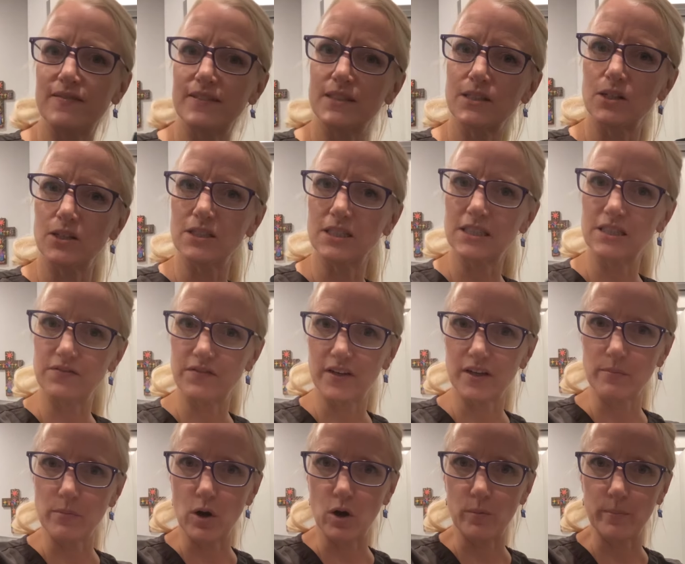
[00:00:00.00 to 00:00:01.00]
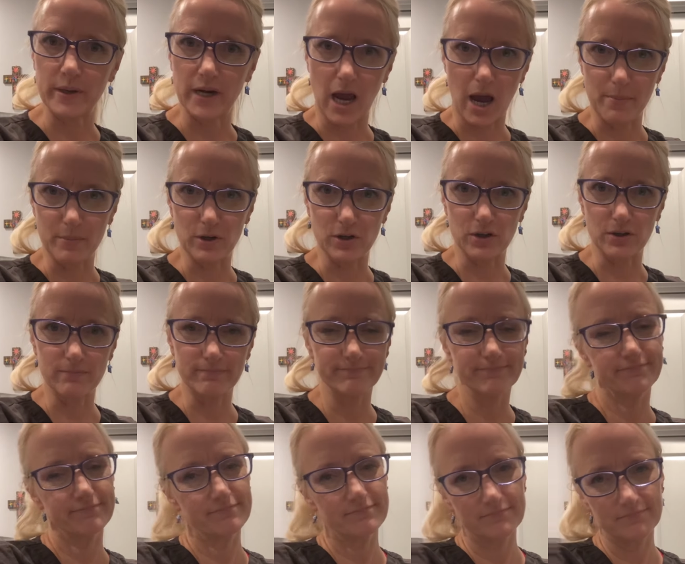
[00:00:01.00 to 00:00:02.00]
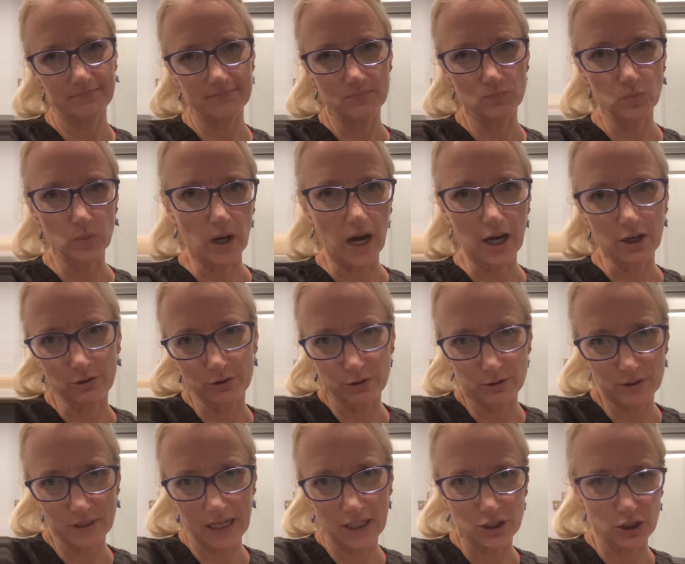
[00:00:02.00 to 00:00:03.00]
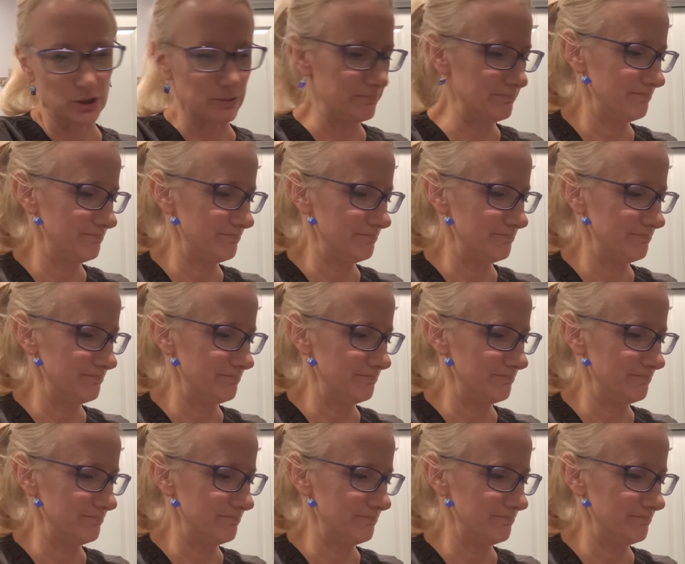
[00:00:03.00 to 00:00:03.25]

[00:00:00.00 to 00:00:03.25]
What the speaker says: It's called a sphygmomanometer. I don't use that term.